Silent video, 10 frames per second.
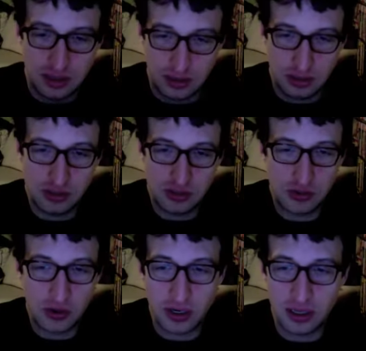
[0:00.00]
The
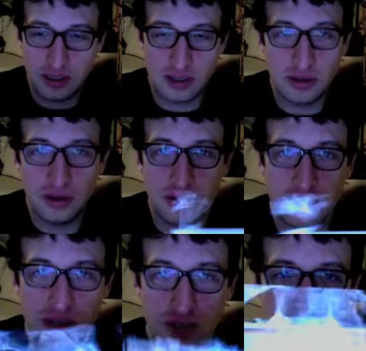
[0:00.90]
Sword,
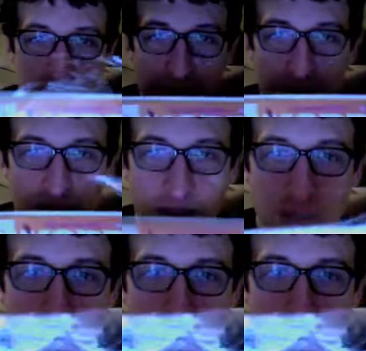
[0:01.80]
number 16. You know